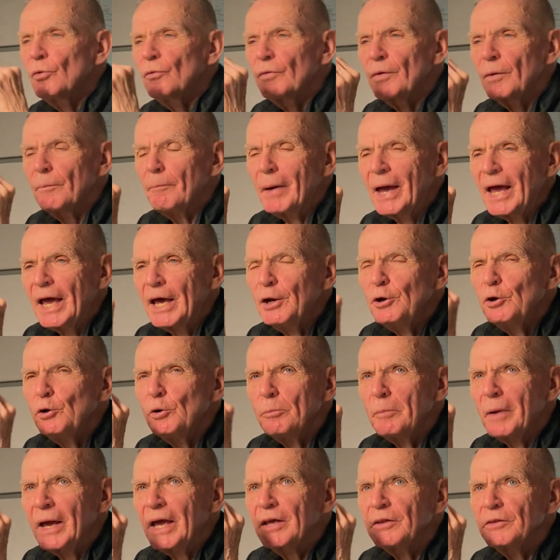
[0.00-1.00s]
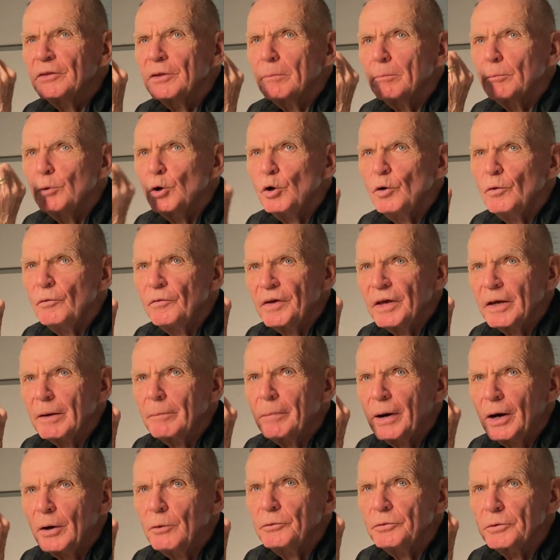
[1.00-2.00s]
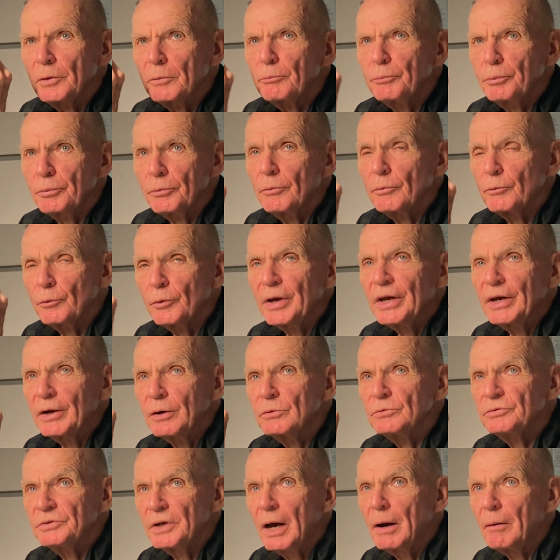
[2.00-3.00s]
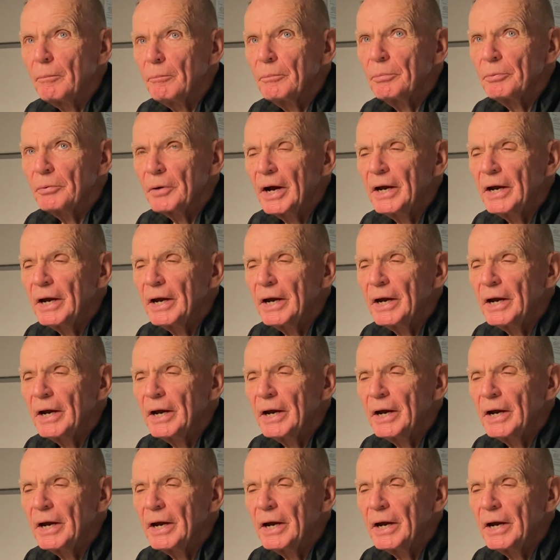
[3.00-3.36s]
the man who made the movie about the Rio dump, right?